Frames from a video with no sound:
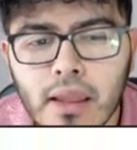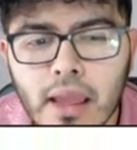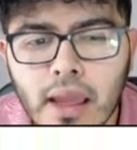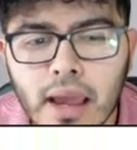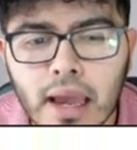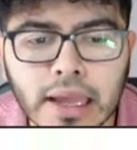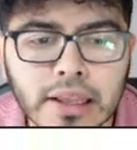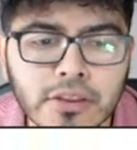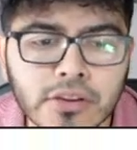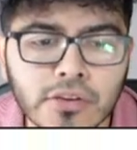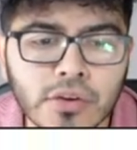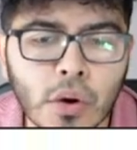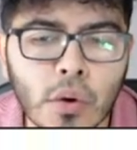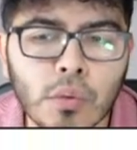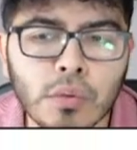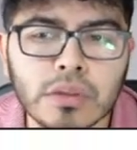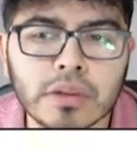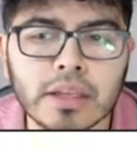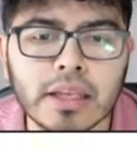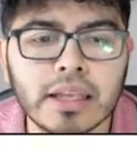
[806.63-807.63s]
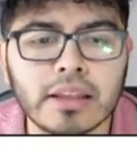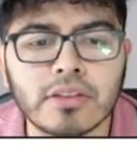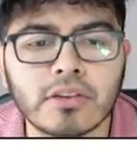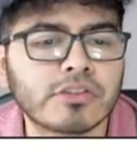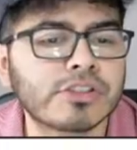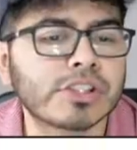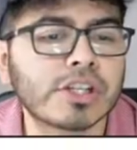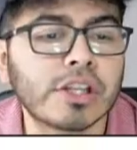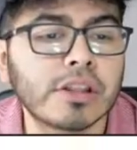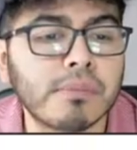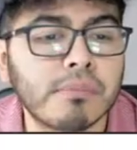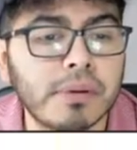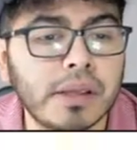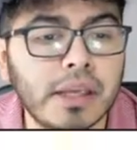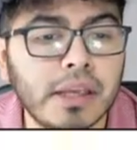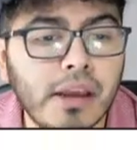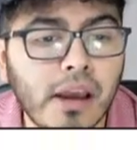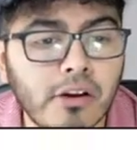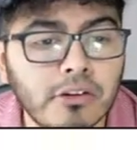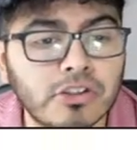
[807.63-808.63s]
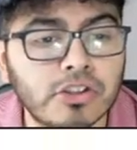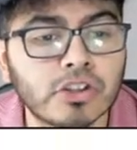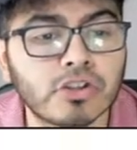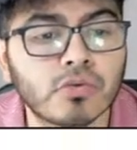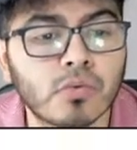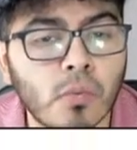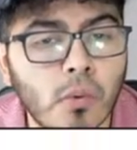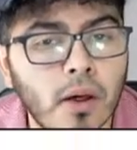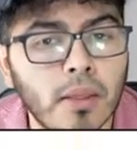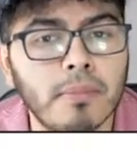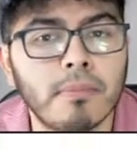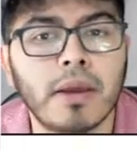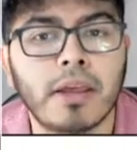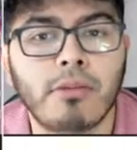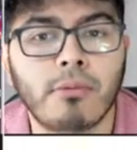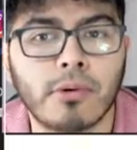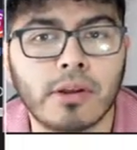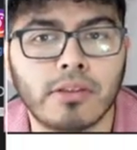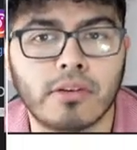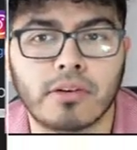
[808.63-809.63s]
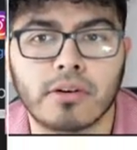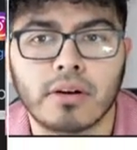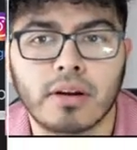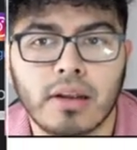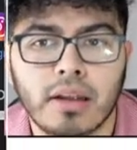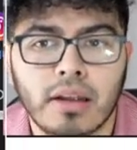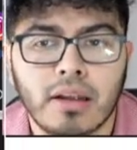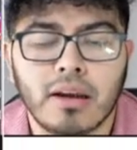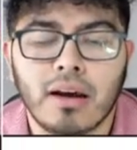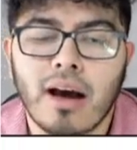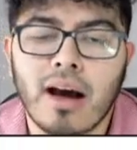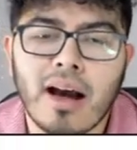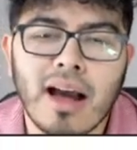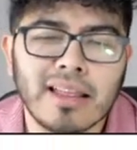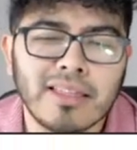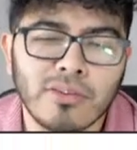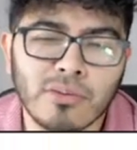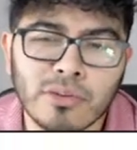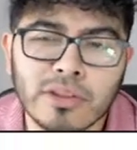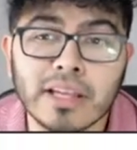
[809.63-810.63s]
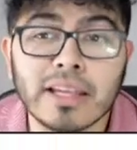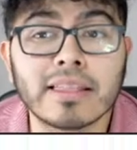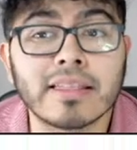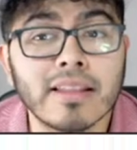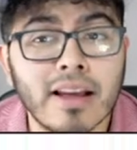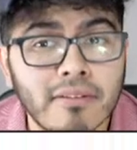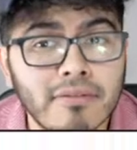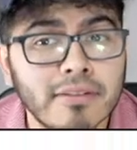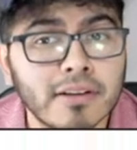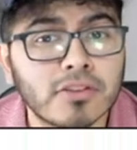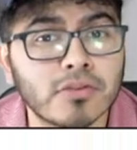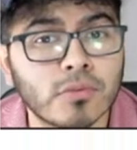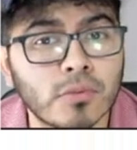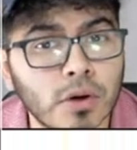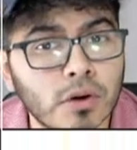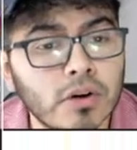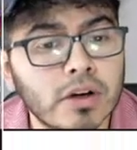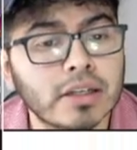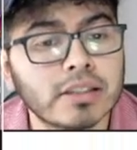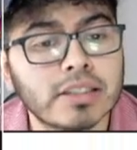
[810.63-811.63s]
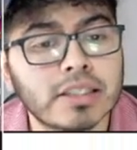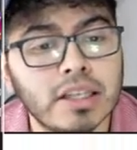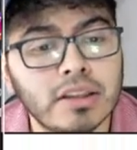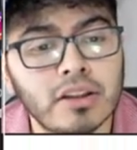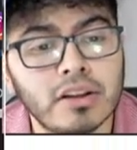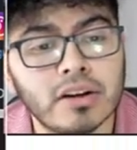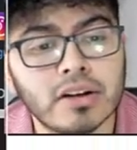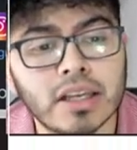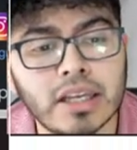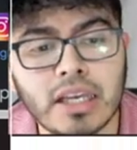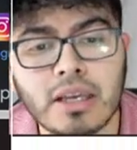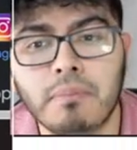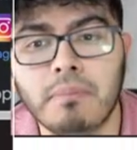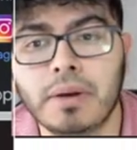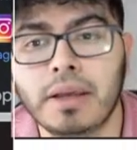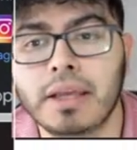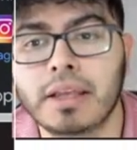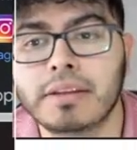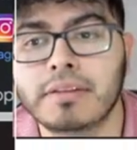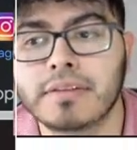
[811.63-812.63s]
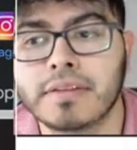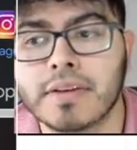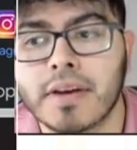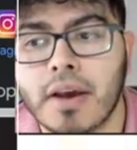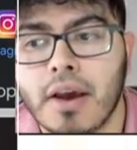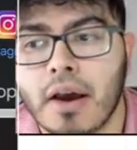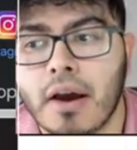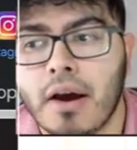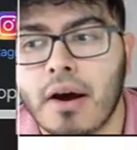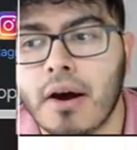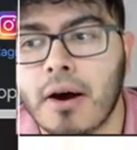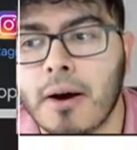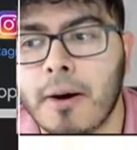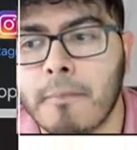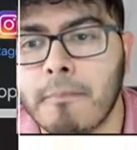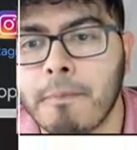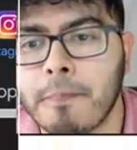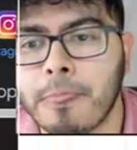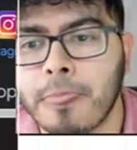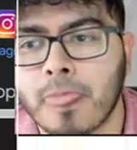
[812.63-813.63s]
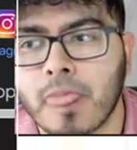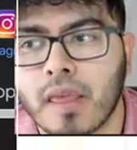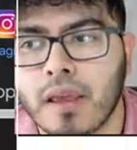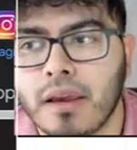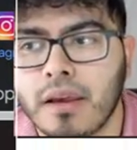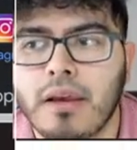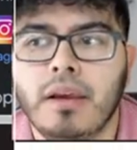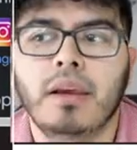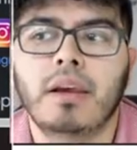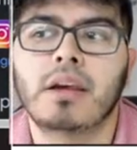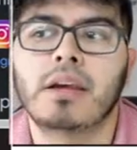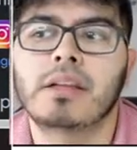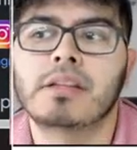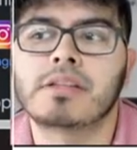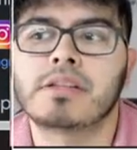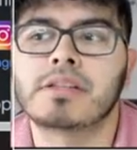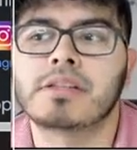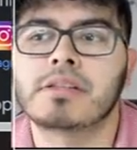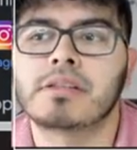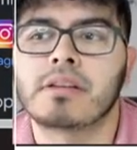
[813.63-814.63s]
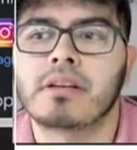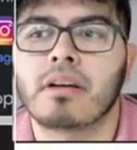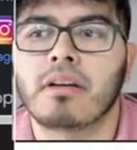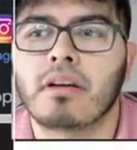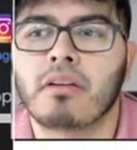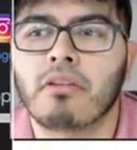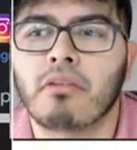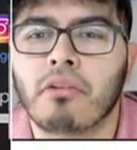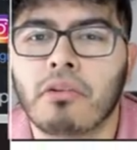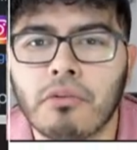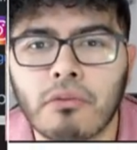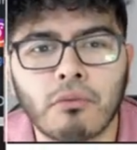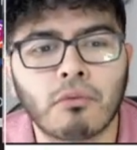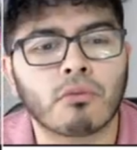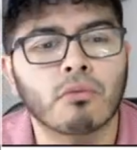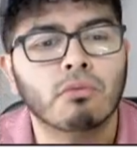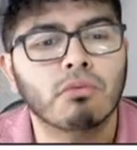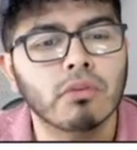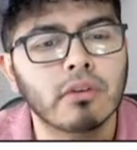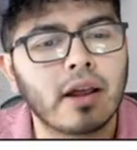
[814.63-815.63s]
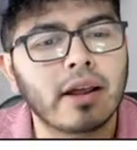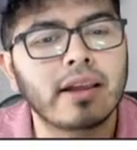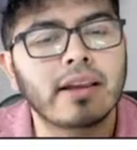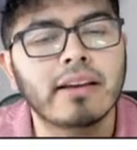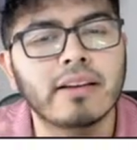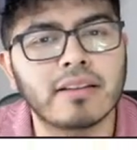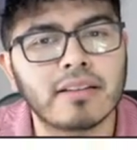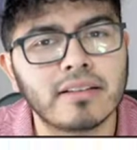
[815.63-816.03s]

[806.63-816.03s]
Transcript: I don't think there's going to be just one main winner. uh, I do think Netflix will continue to keep its um its like